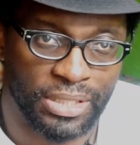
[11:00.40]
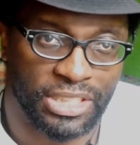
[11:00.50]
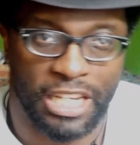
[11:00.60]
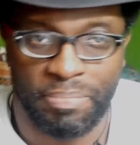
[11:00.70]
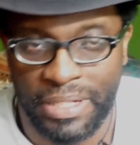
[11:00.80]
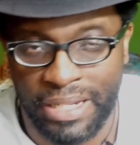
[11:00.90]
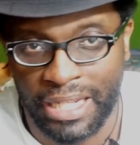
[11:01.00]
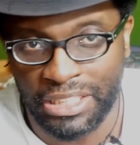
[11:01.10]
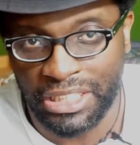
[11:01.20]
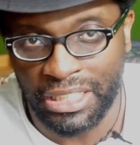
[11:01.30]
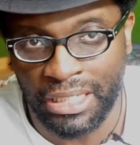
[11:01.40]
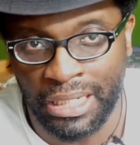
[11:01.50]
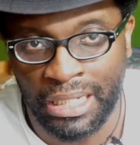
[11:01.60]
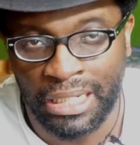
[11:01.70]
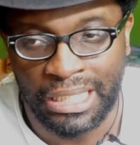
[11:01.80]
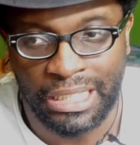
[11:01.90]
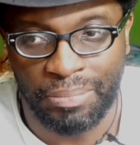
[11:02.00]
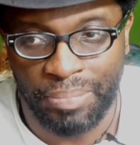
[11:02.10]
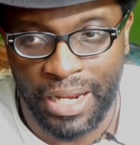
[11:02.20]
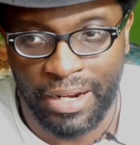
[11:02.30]
It's APS-C
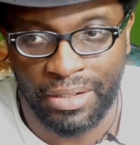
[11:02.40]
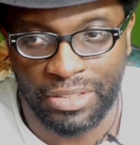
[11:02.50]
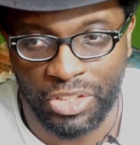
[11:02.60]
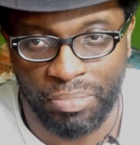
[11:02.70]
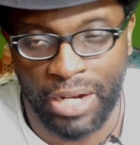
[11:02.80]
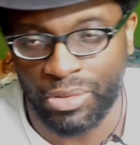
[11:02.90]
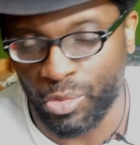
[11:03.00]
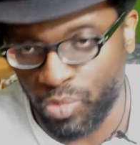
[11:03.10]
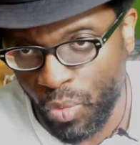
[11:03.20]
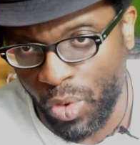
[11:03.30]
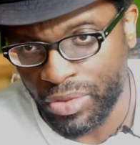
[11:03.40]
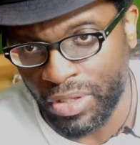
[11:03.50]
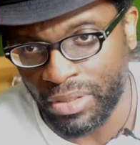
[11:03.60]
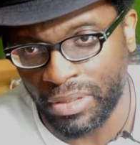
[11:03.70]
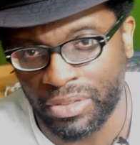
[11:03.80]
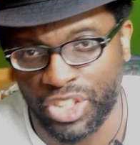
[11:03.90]
compared to Micro Four Thirds.